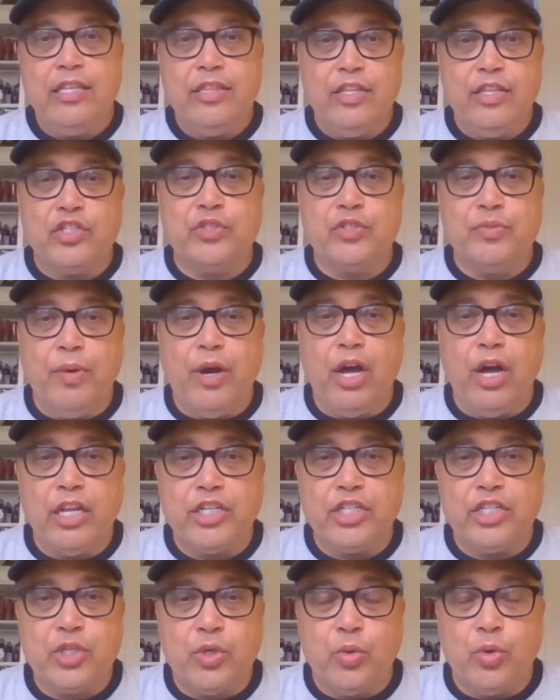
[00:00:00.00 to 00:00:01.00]
the
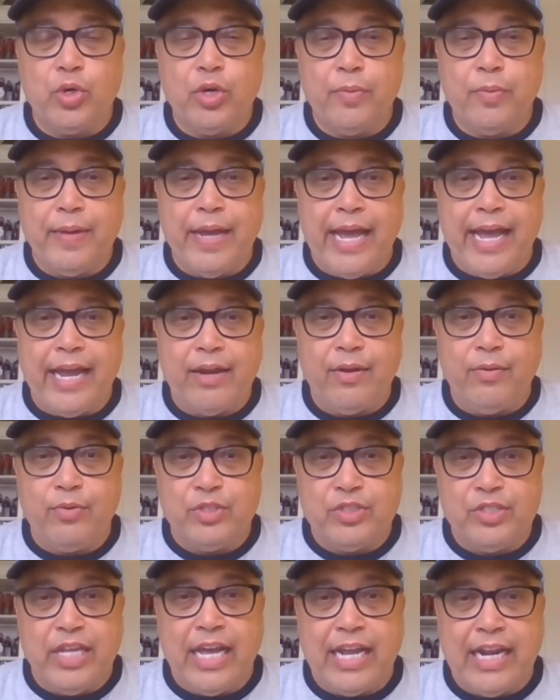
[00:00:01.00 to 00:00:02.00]
smallish quarterback
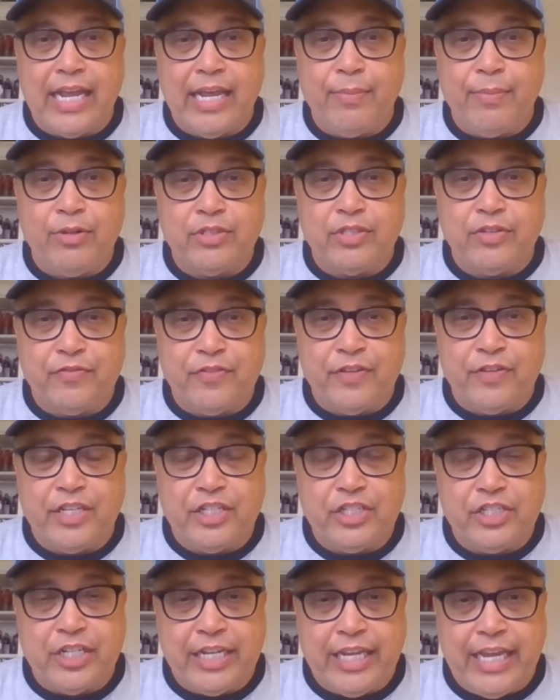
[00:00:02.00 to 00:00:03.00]
was not able to
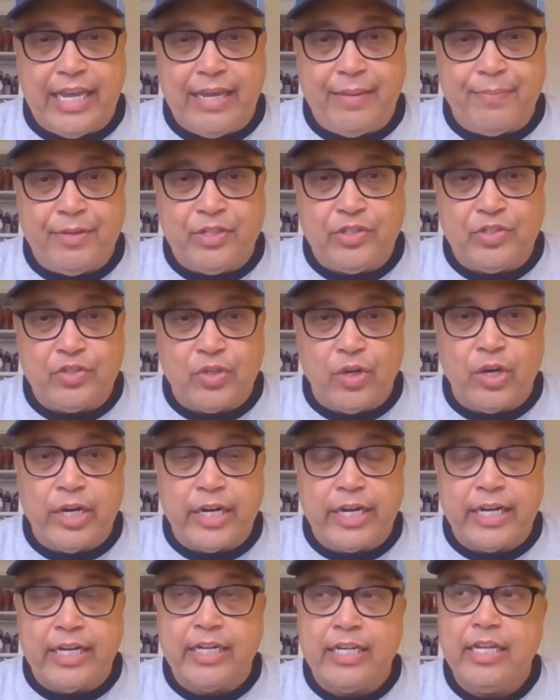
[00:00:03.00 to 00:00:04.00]
finish the game he
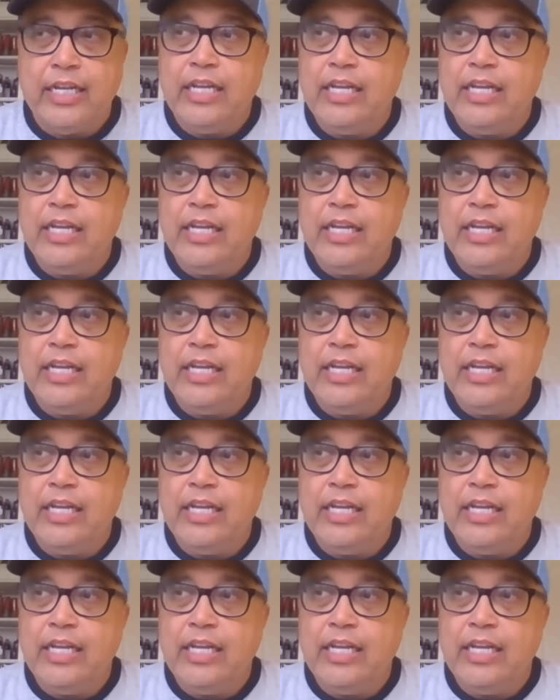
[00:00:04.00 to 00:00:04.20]
started.